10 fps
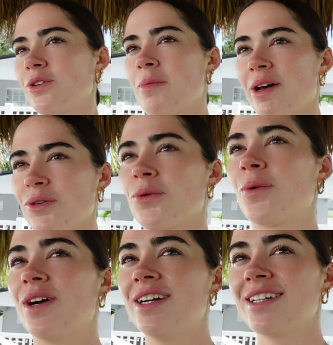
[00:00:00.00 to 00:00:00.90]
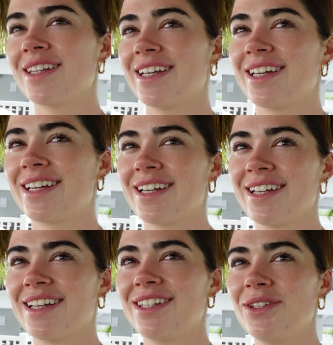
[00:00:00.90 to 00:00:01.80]
no matter what, like
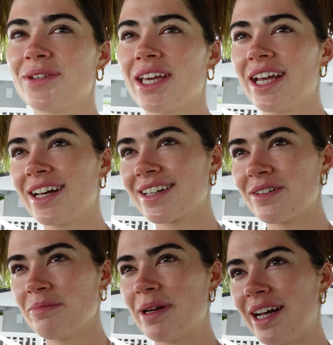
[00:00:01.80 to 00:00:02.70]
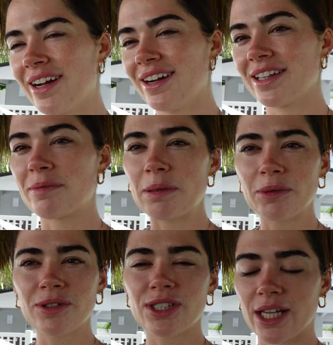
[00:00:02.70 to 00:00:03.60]
you can't compare like
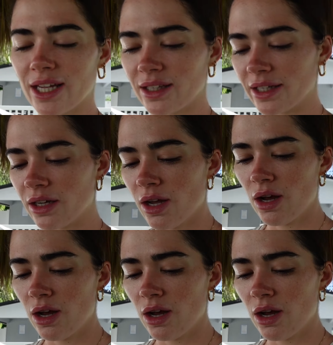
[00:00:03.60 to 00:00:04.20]
people were saying like